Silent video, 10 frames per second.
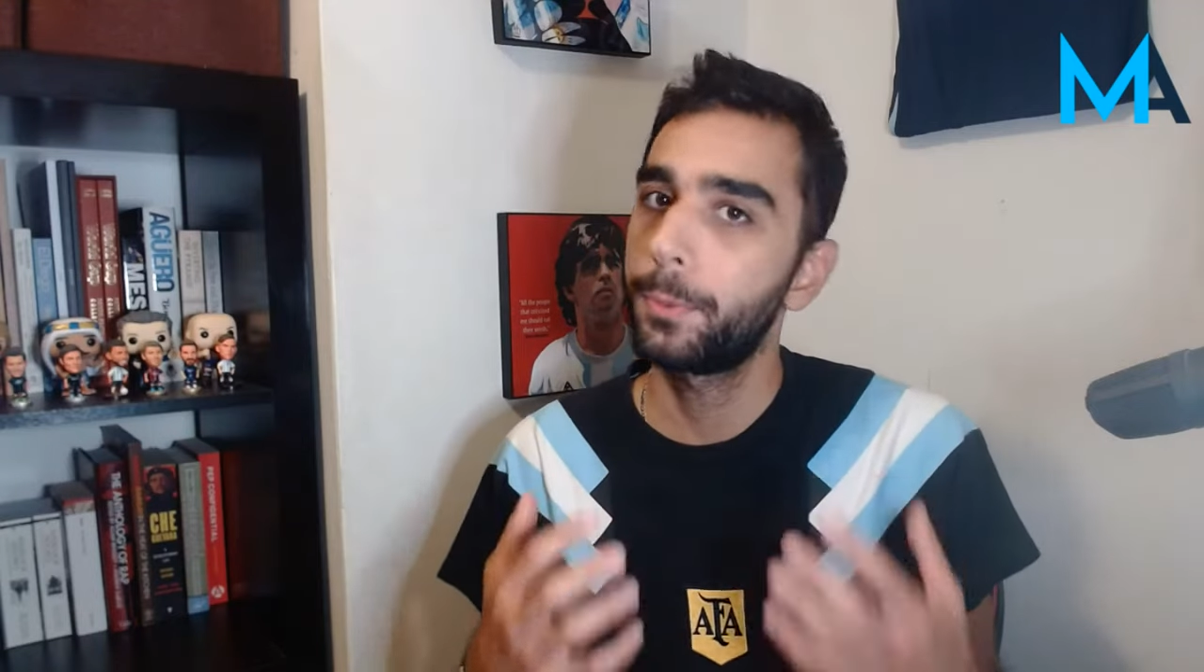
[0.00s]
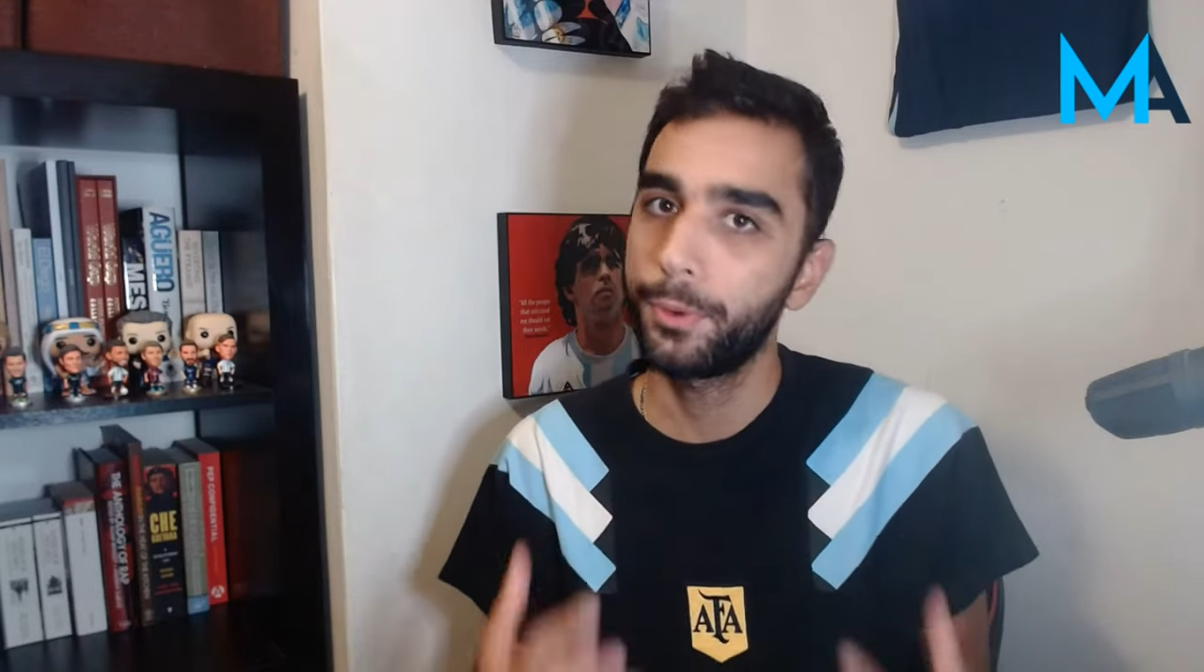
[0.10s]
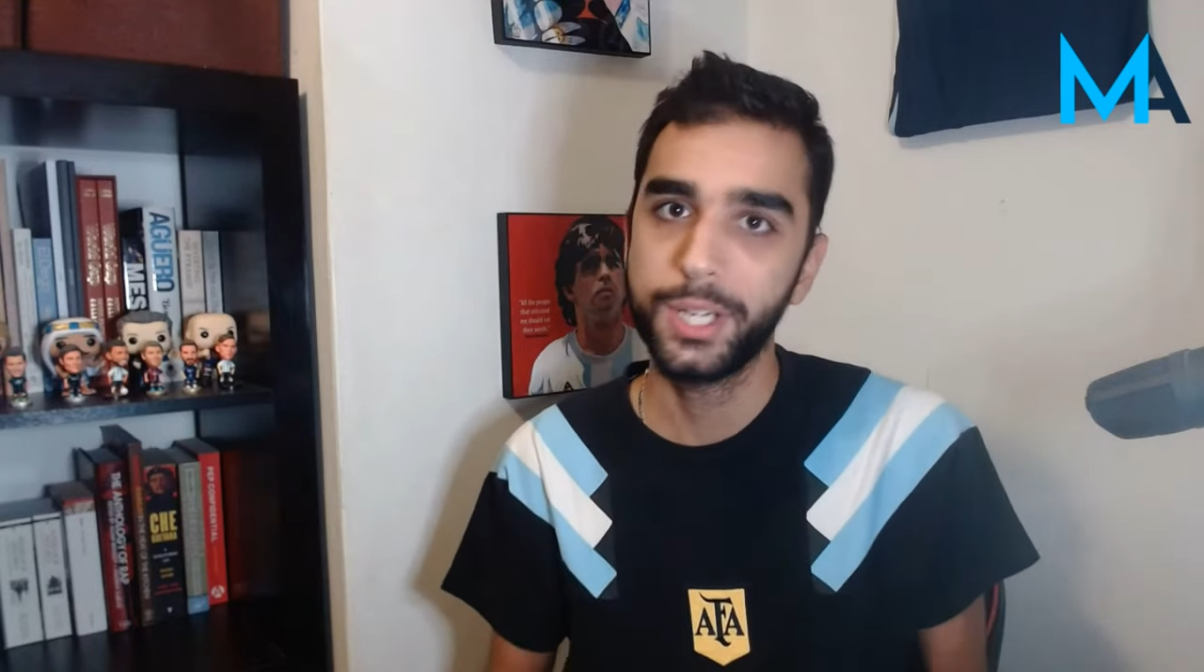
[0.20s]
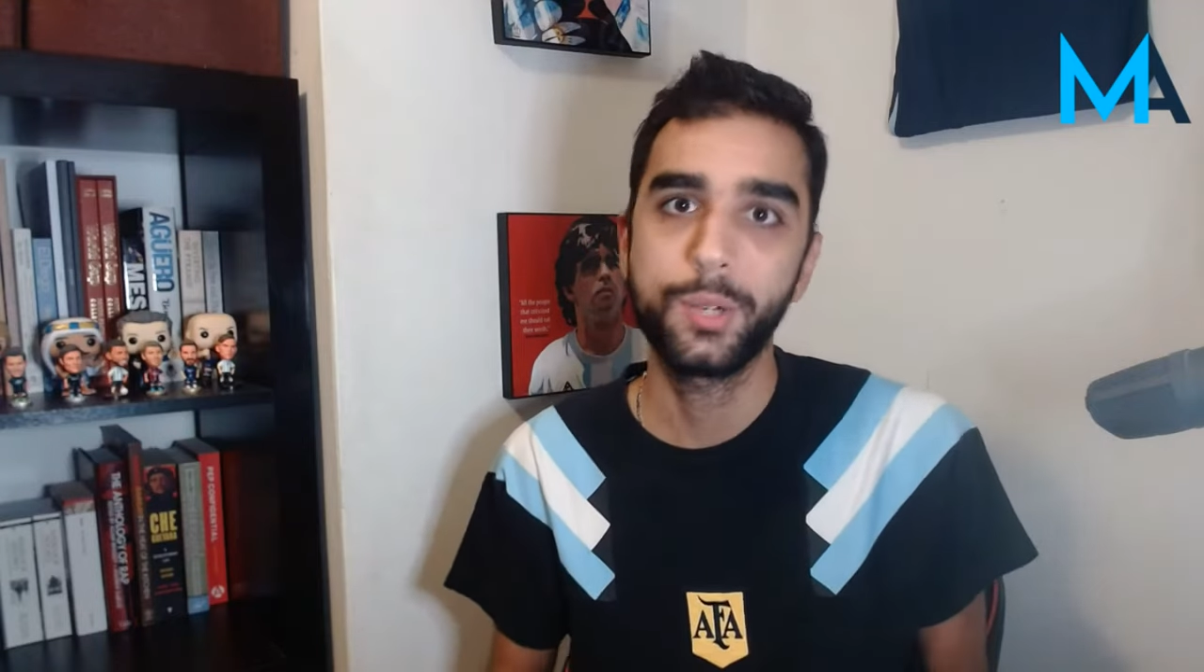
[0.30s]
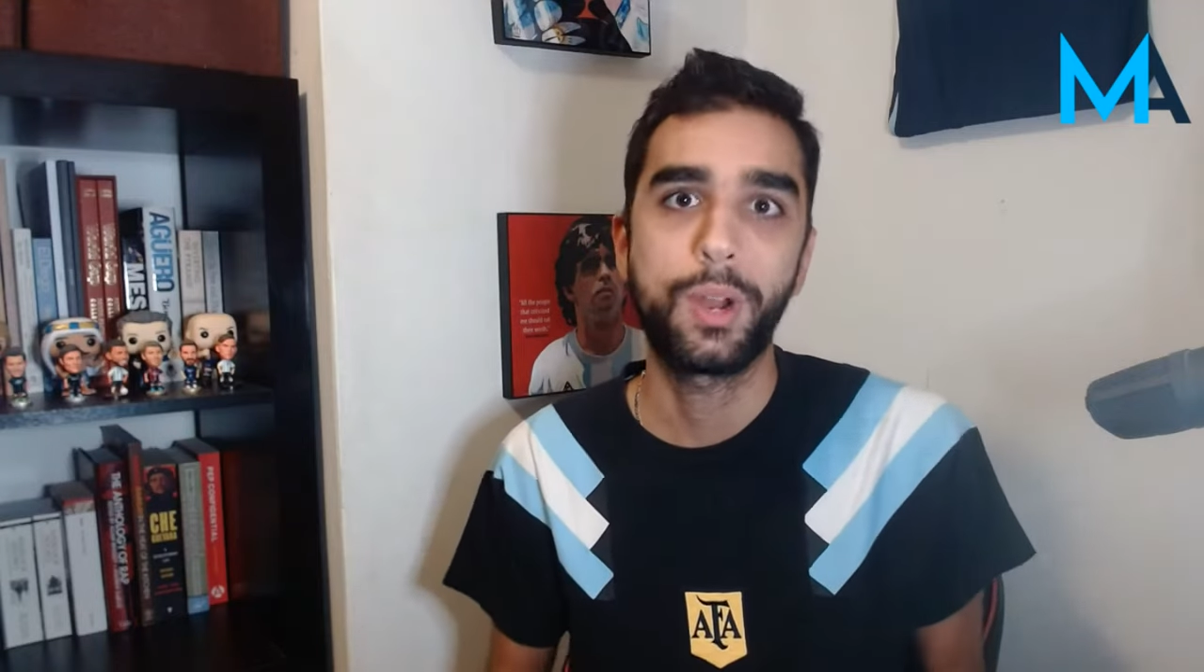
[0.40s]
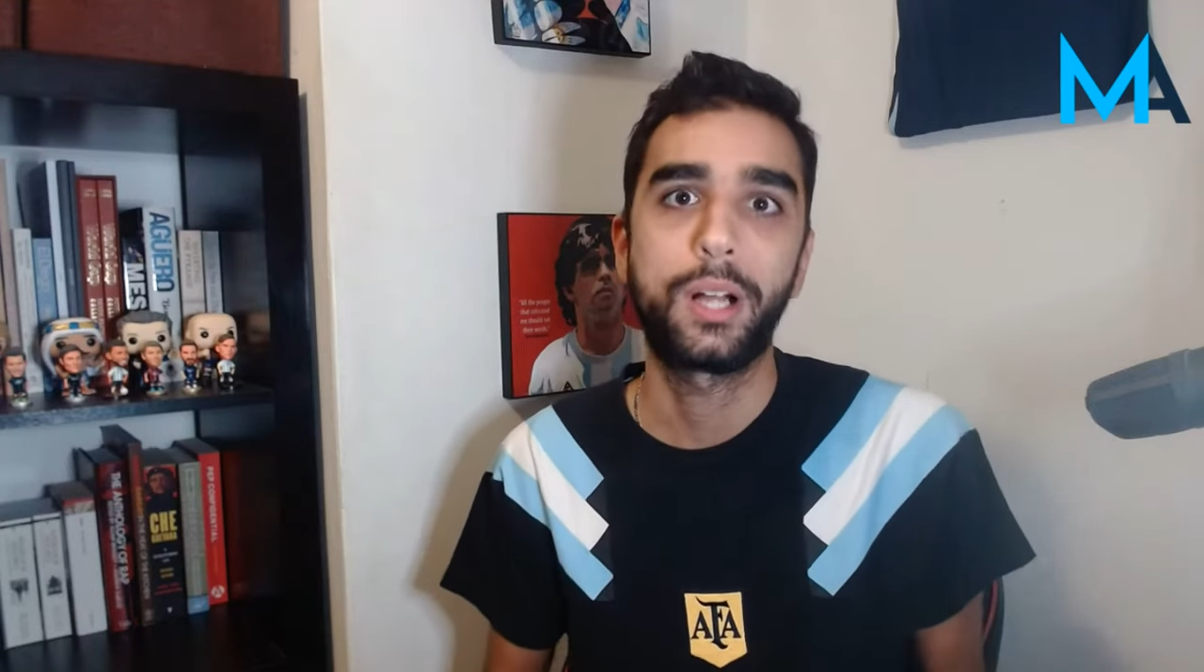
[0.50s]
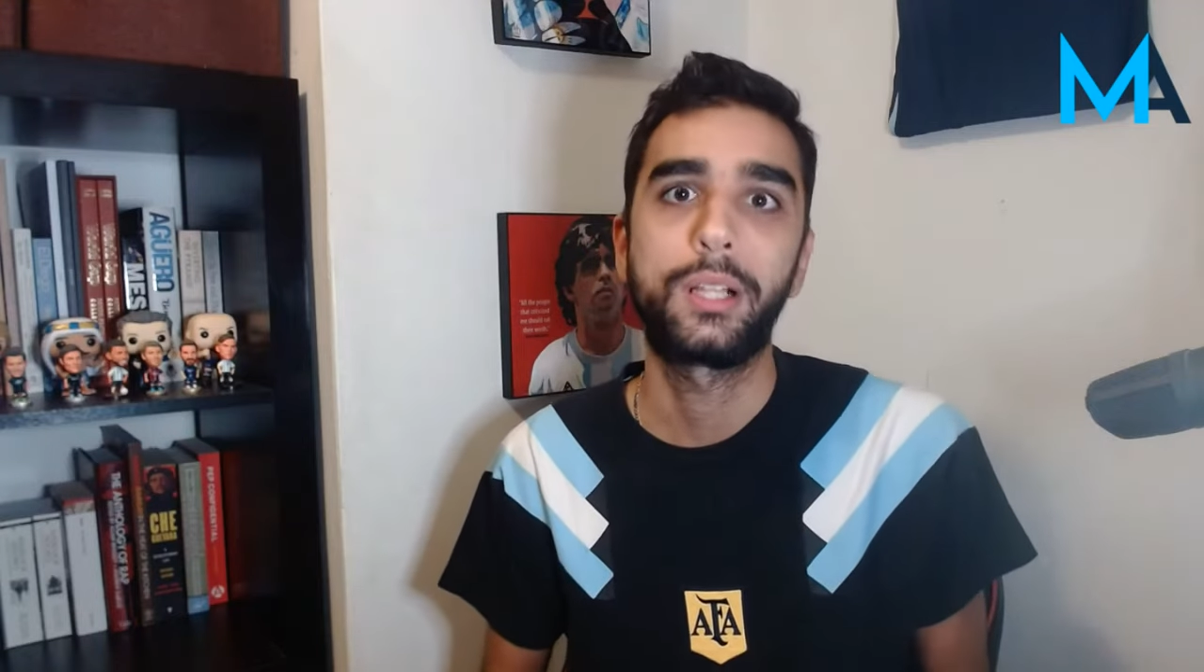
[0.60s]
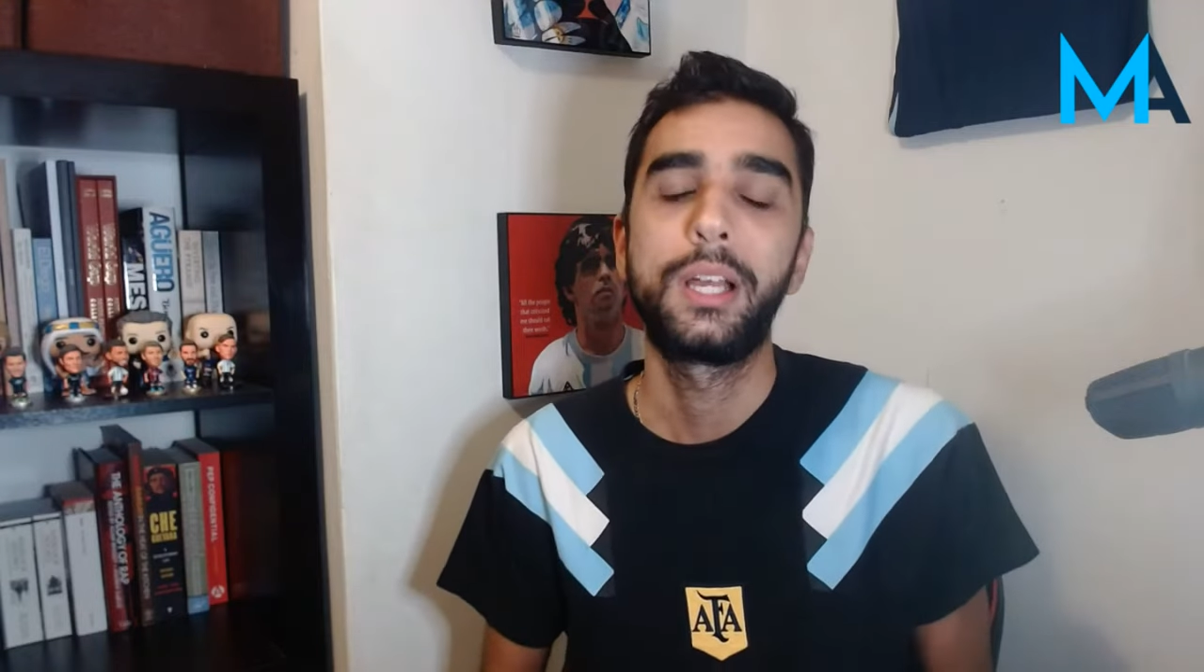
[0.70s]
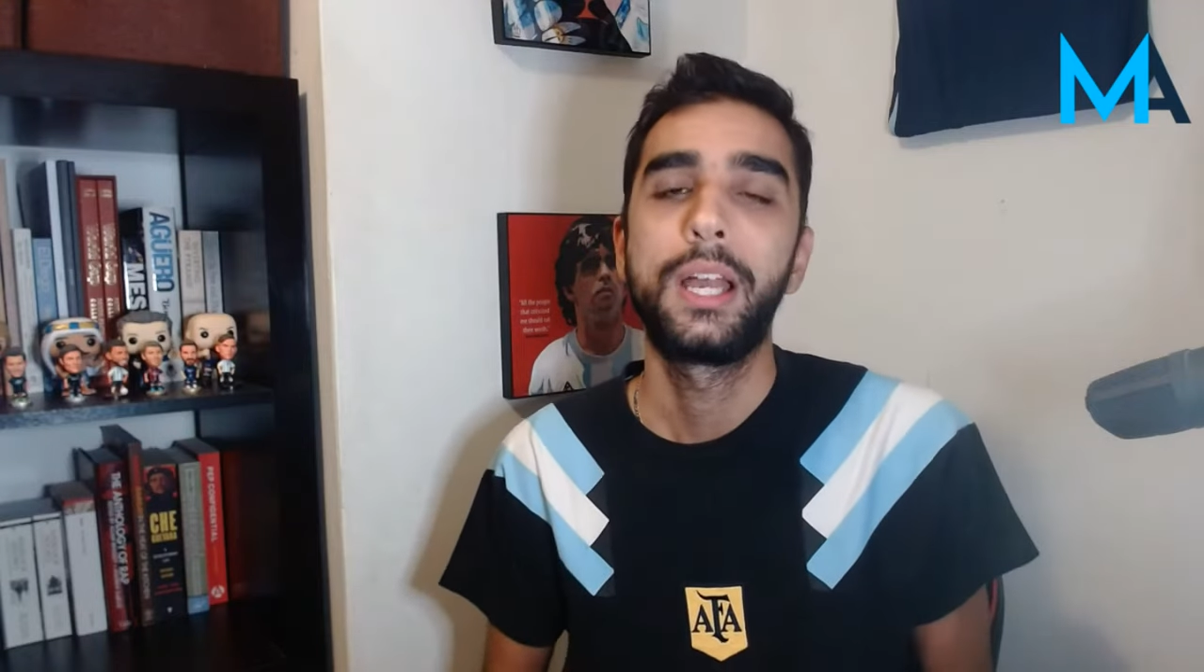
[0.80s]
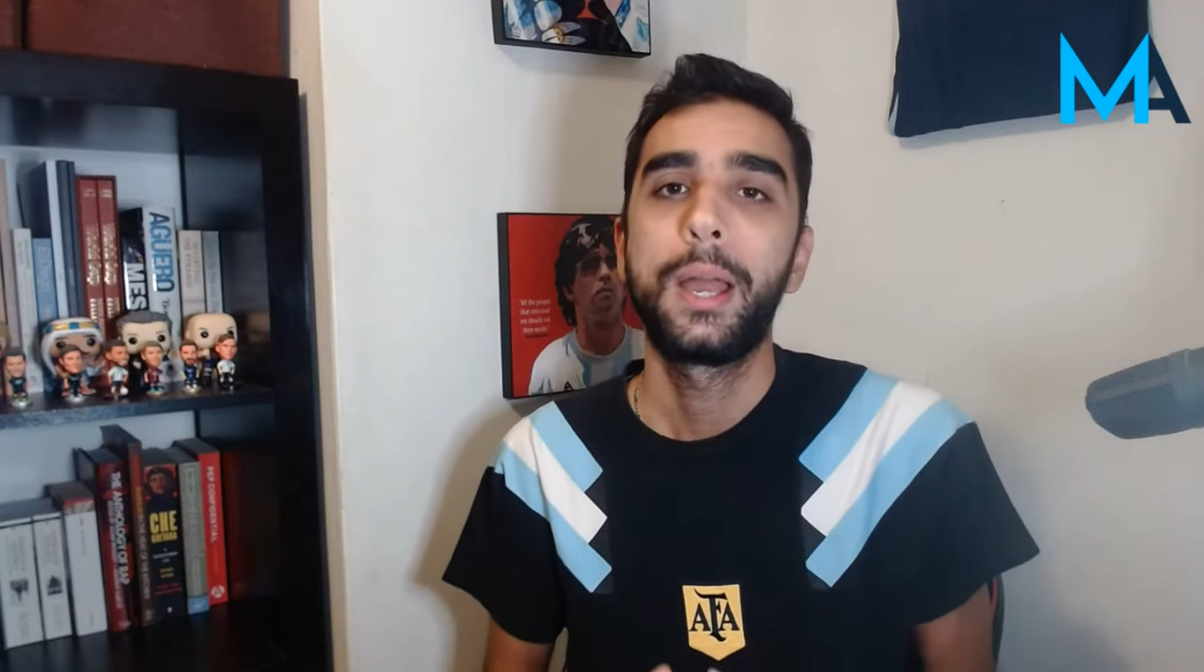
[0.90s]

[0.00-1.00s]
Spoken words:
pretty well.